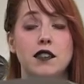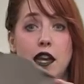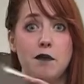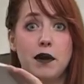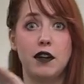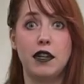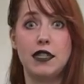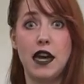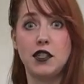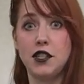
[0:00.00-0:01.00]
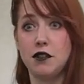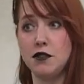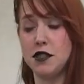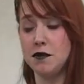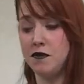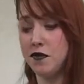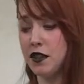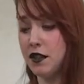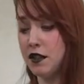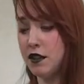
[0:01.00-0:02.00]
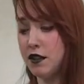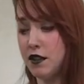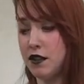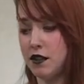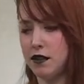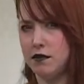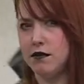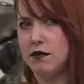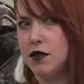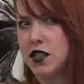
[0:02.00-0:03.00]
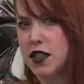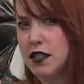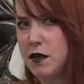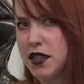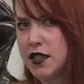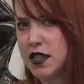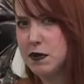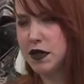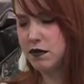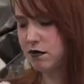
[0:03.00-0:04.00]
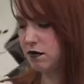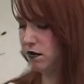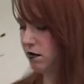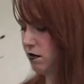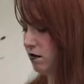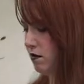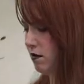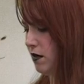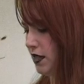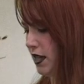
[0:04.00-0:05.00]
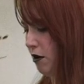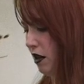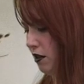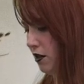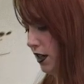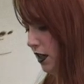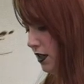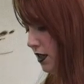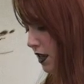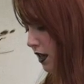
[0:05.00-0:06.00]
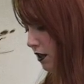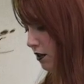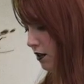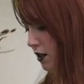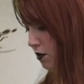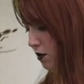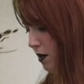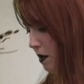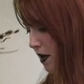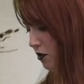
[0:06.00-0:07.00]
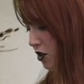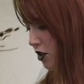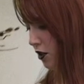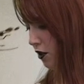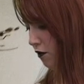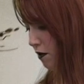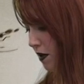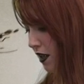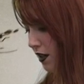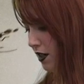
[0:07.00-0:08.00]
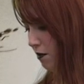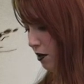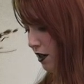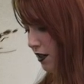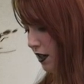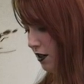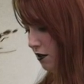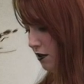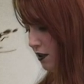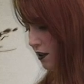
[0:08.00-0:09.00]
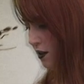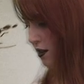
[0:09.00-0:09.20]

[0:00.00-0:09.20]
temporary tattoos, which doesn't make sense, but that's how I learned it is I learned what I'm about to show you from making temporary tattoos.